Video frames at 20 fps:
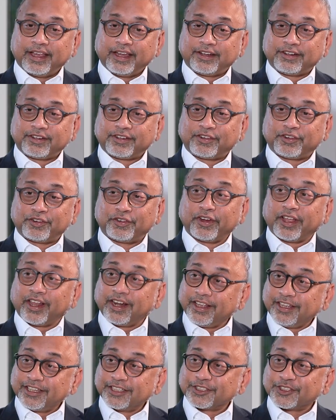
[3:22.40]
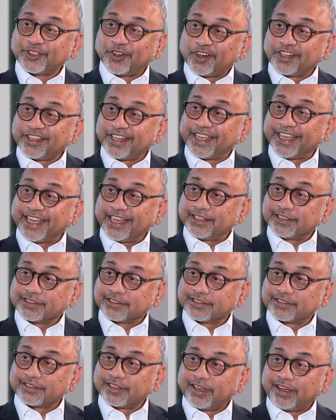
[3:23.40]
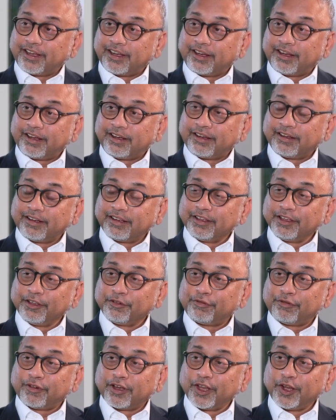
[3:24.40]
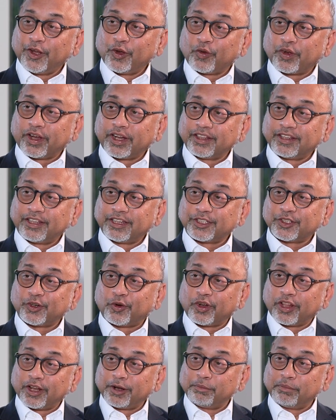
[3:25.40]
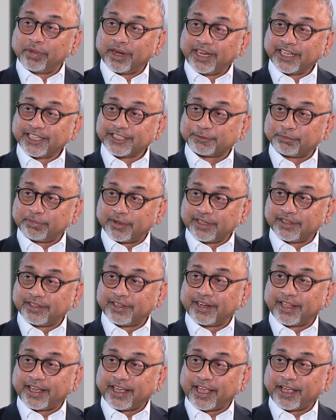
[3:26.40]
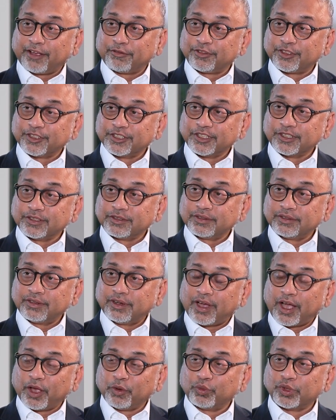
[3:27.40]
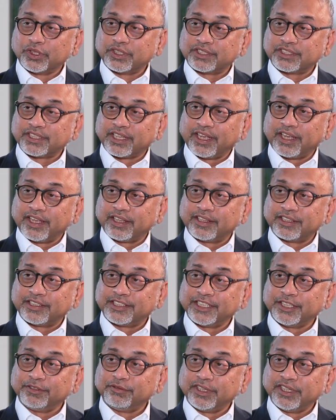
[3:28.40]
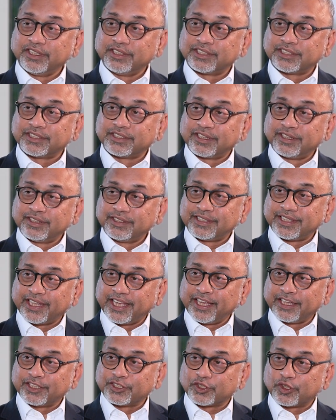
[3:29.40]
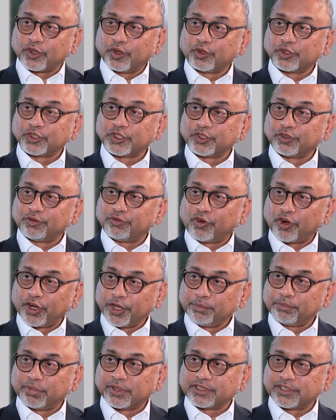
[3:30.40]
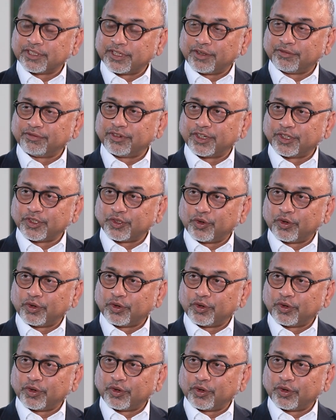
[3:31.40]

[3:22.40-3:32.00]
It really is not the case. If I look at the total billing split that I have to do, I would say the TV still takes close to 40% of our